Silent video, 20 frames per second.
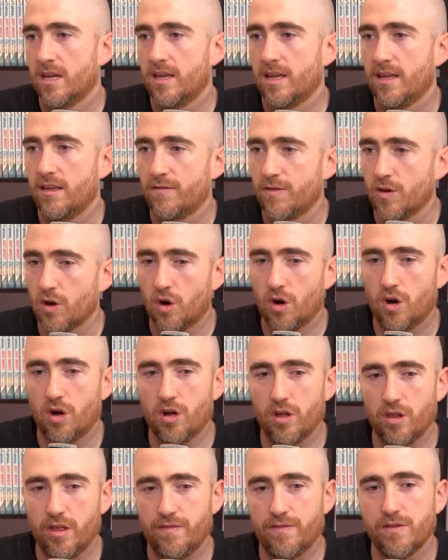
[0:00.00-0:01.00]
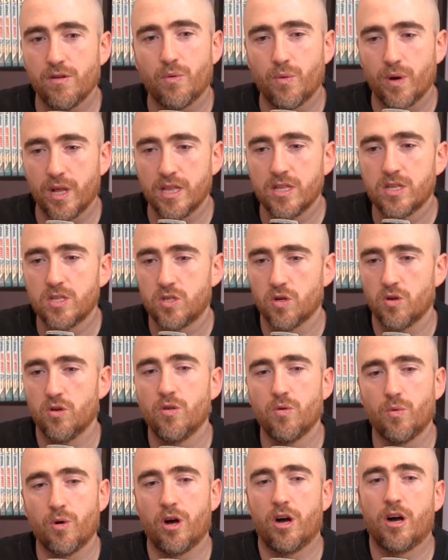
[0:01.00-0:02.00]
if you're willing to do
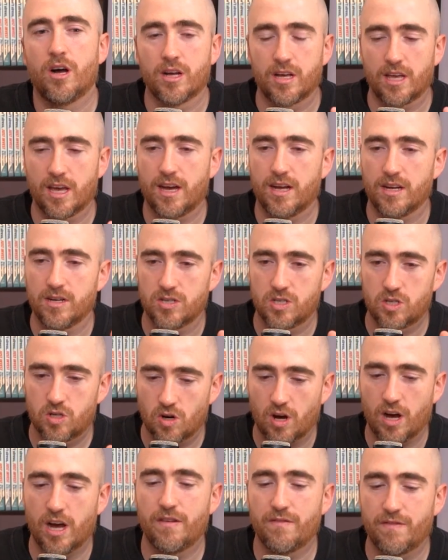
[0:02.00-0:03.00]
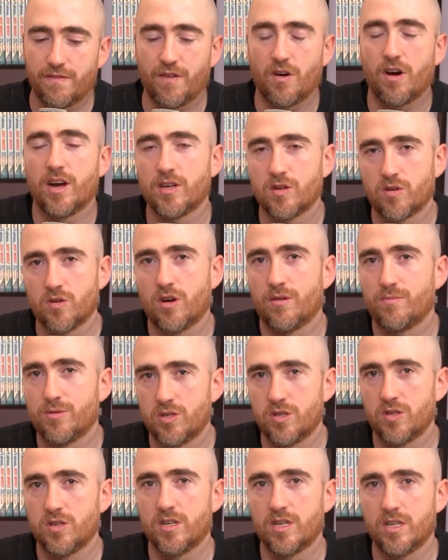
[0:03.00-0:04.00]
the work and try and find good
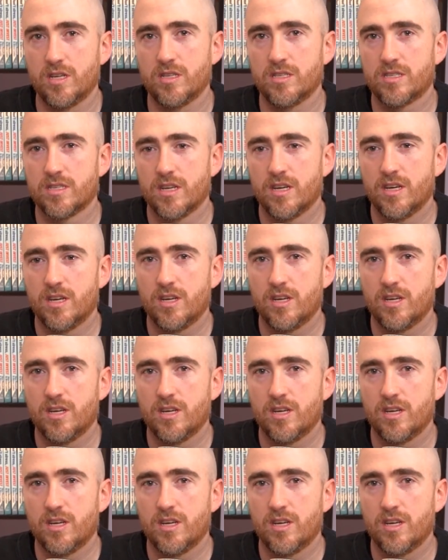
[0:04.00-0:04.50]
opportunities,